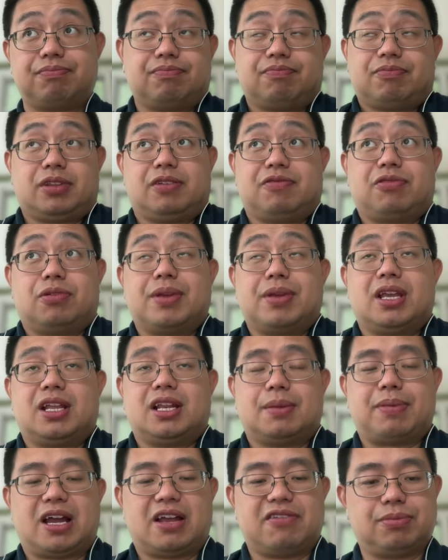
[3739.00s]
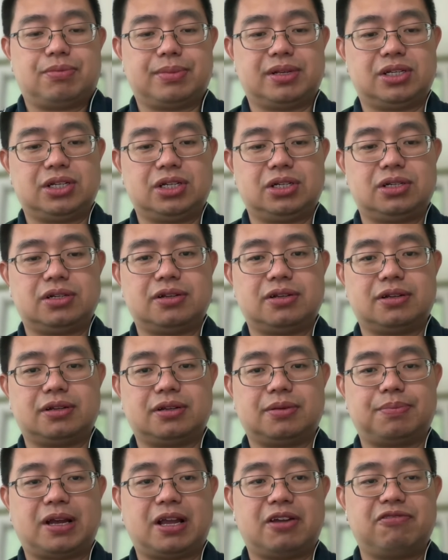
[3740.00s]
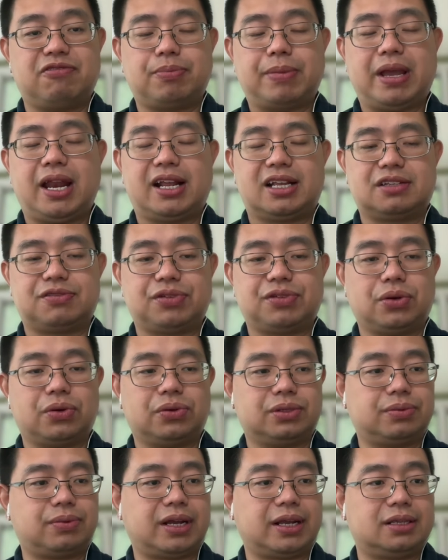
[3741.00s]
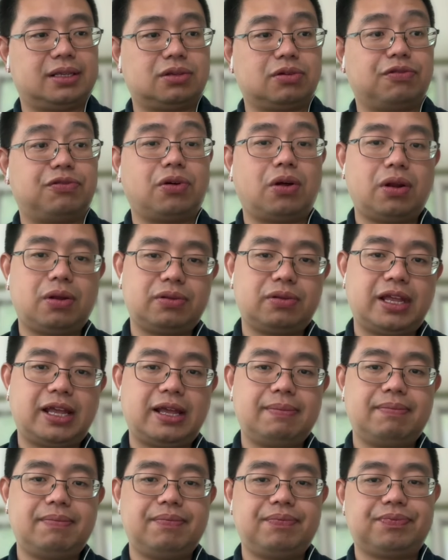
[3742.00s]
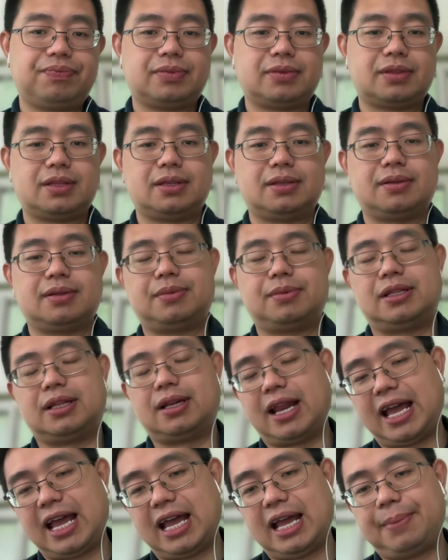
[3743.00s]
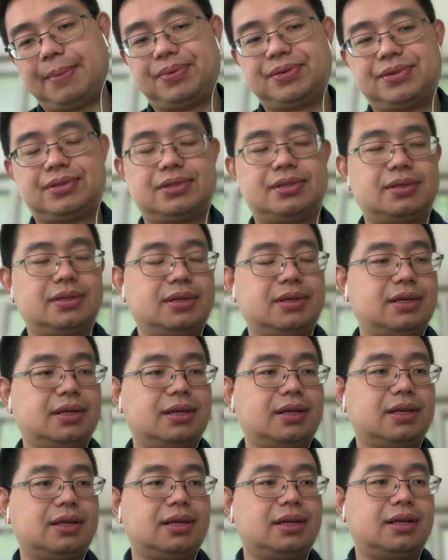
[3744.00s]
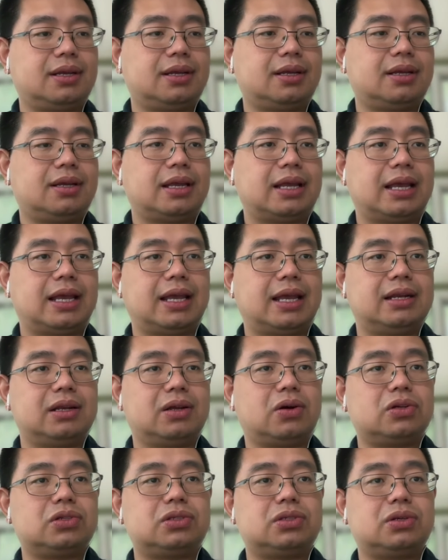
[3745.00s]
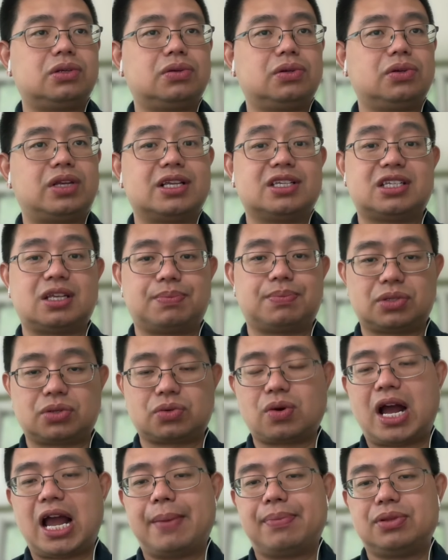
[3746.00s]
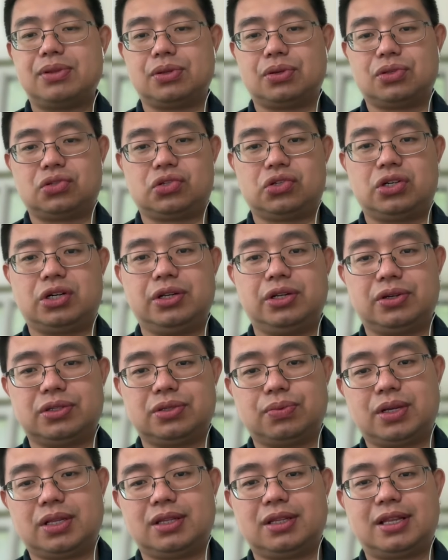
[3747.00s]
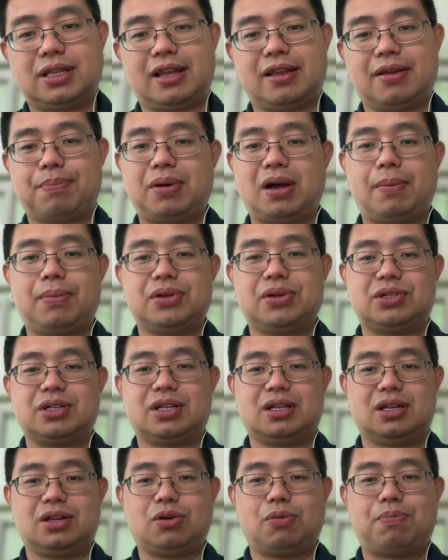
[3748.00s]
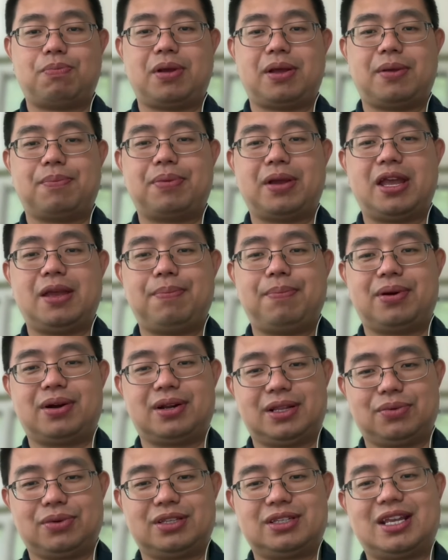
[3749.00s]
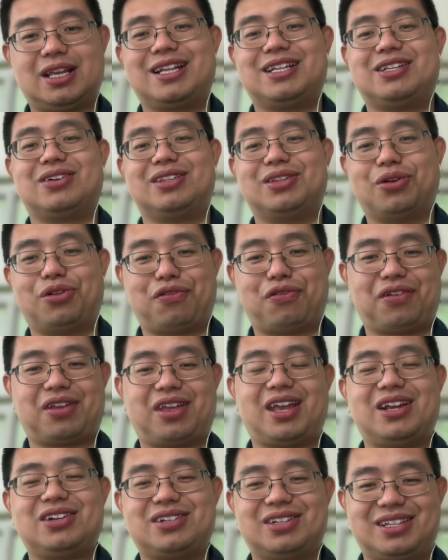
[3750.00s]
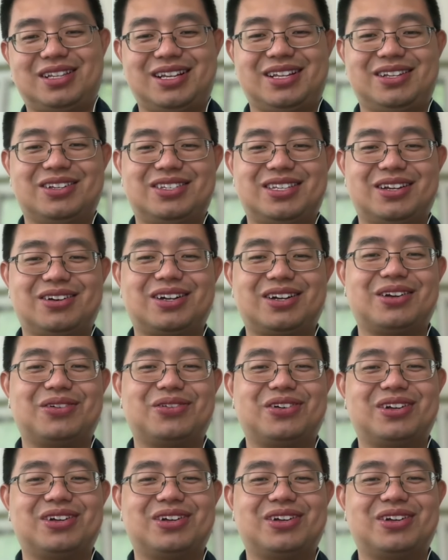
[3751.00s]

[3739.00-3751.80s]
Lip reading: bioinformatics field, right? So follow them, the labs. And also, you can subscribe to those journals. When they publish a new paper, they will send you a notification, and you say, okay,